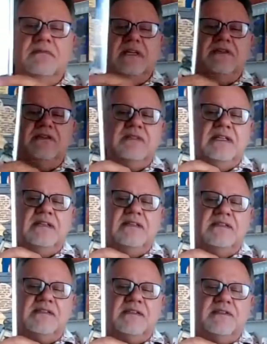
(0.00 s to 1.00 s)
I couldn't get
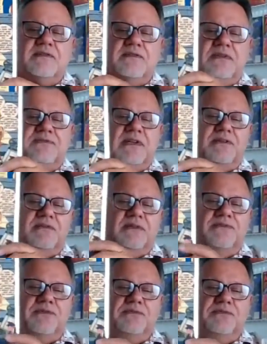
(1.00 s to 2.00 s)
the sticker off and I don't
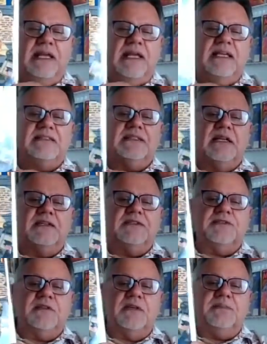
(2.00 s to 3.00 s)
have new bags yet,
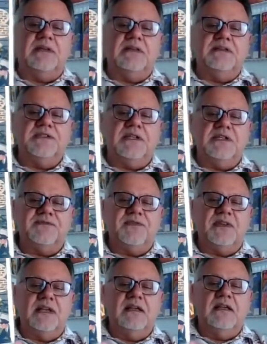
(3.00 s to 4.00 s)
so I apologize for
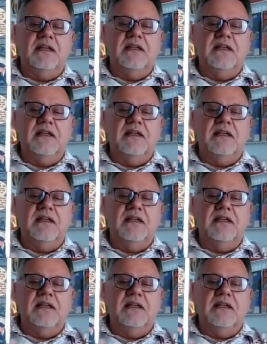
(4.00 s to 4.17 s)
that.